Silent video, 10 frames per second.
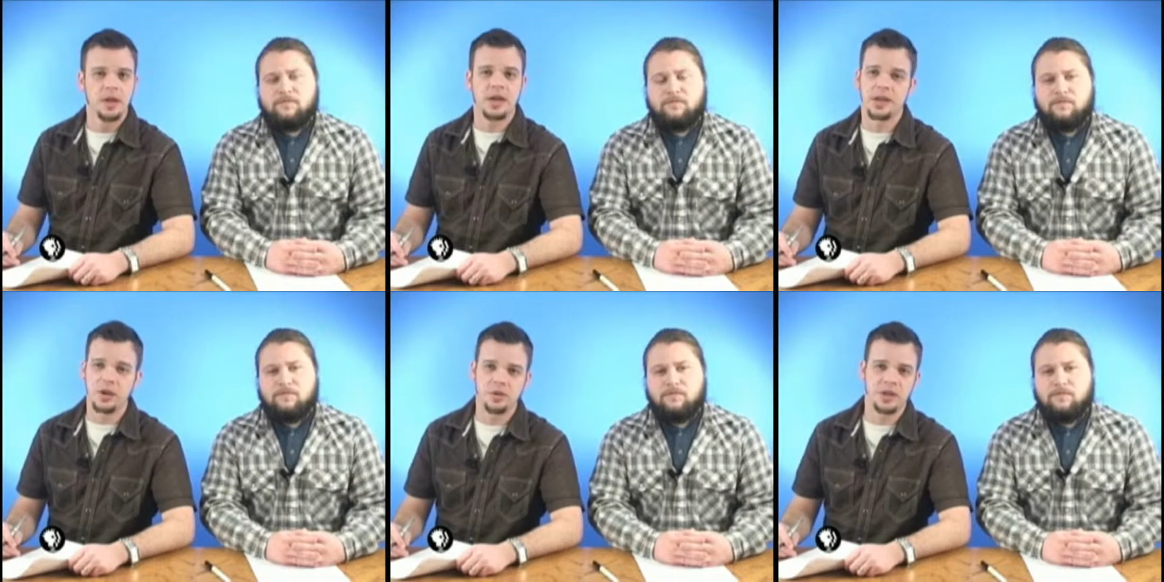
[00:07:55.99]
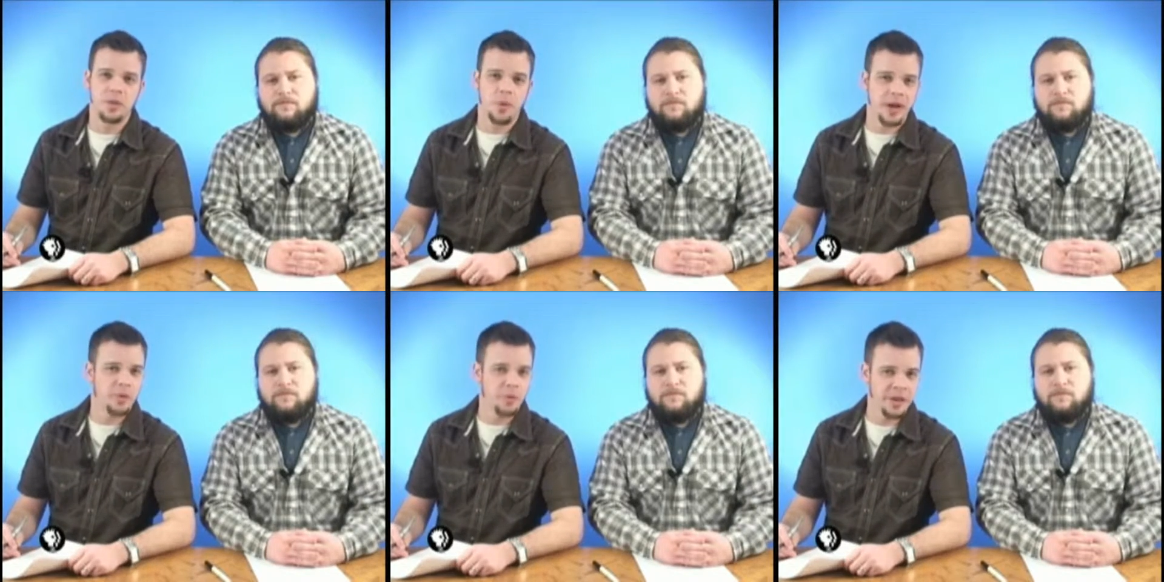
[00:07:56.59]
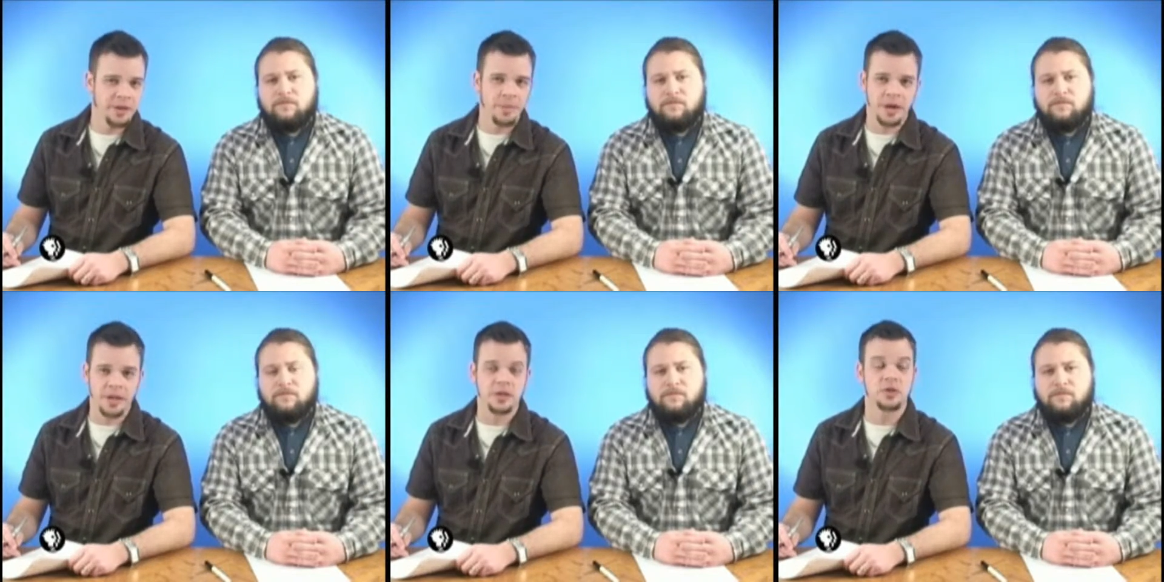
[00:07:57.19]
Speaker 1: And the only way to win the
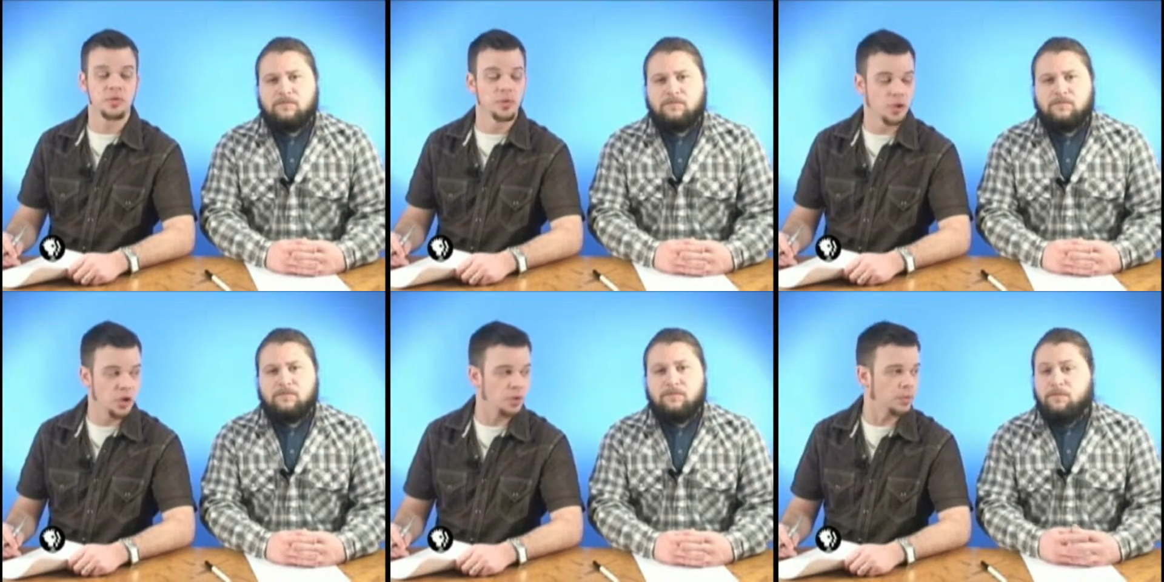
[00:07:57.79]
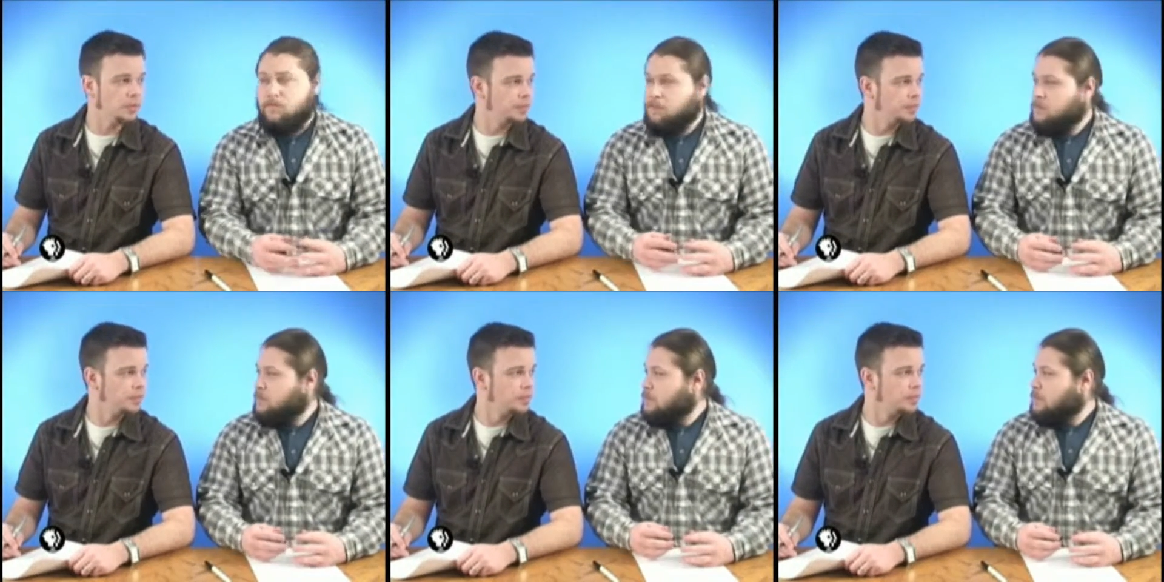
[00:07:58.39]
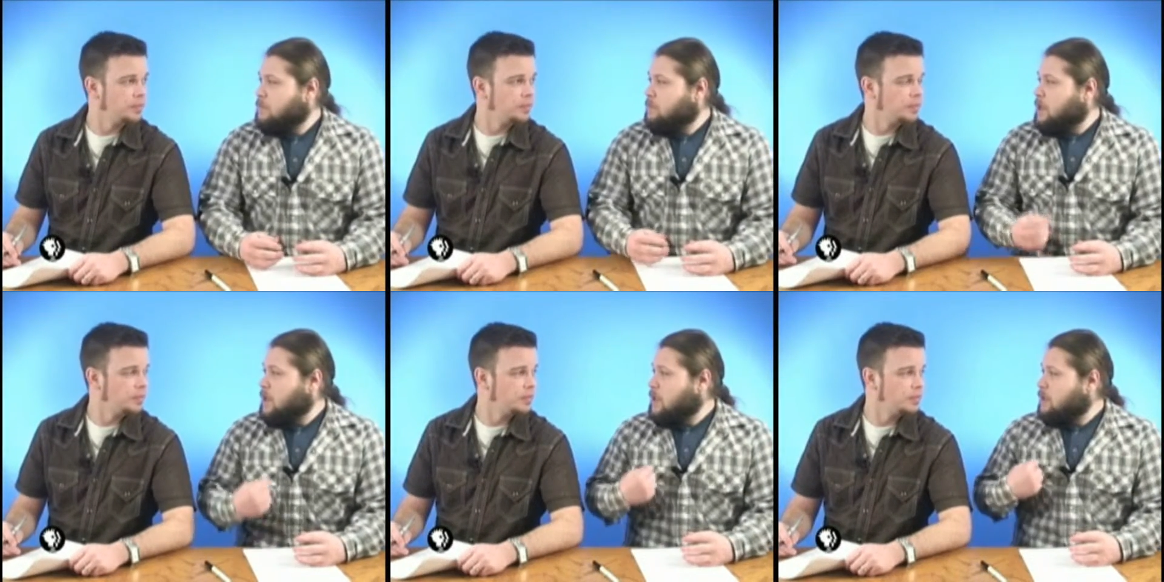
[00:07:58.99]
money is through you.
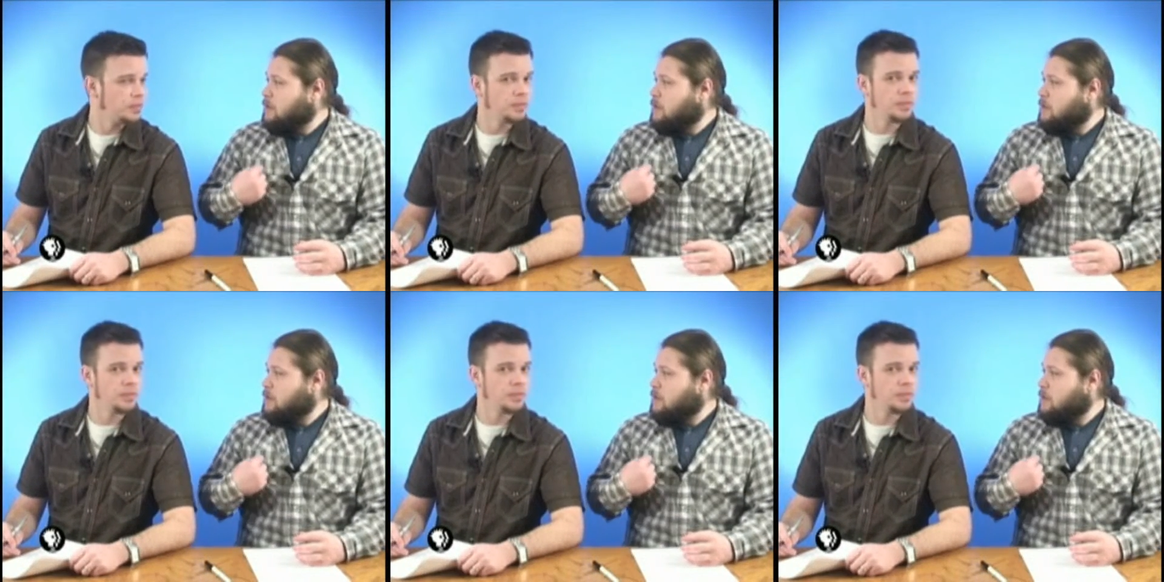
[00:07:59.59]
Me?